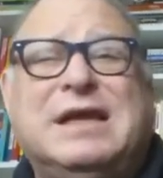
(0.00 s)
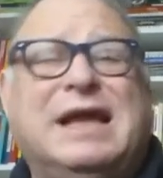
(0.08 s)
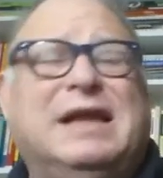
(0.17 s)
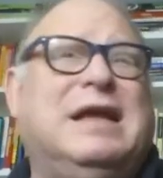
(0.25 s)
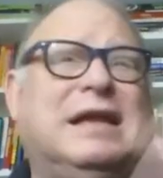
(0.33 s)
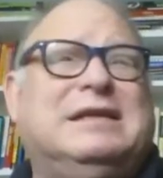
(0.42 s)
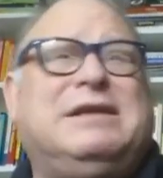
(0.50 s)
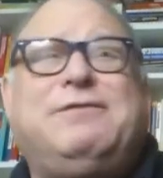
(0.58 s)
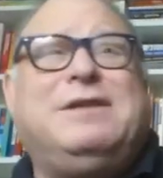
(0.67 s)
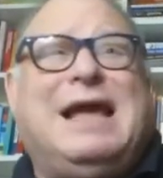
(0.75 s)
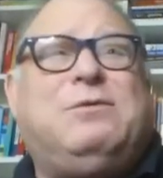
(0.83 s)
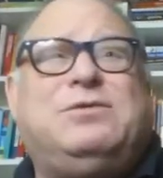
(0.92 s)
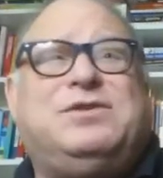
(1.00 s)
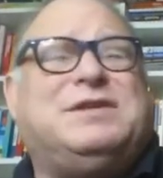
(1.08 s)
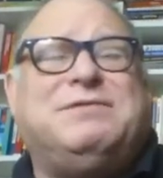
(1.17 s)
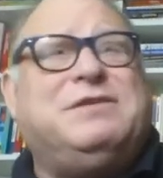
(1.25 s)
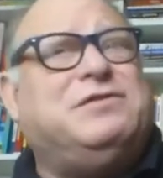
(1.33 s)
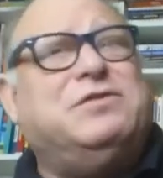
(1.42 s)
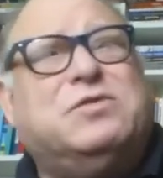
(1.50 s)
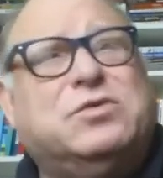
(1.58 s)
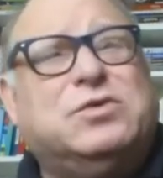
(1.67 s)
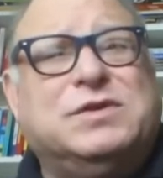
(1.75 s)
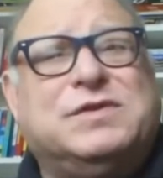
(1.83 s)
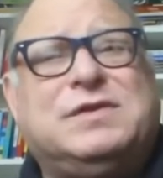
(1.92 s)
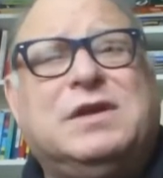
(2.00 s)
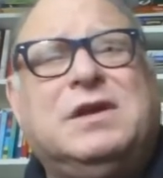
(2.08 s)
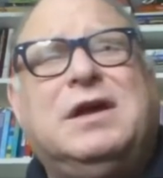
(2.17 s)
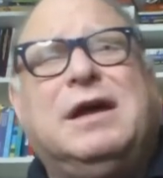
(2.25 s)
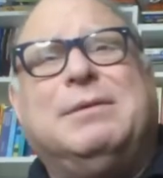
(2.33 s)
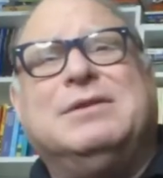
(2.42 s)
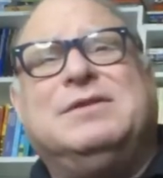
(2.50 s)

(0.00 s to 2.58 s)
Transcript: And different languages have different rules about